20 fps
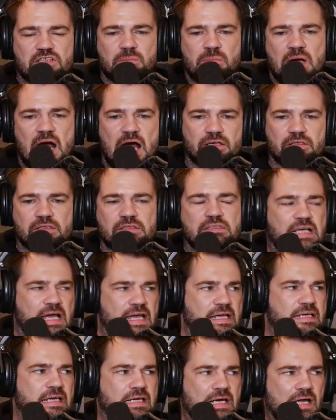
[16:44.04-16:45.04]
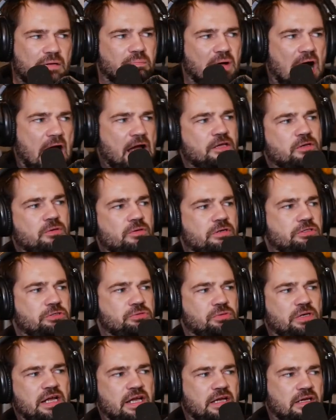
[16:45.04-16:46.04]
modern day, can I buy you a
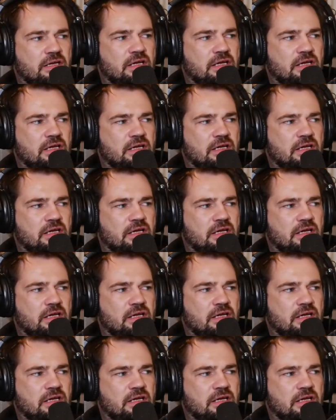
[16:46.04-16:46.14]
drink?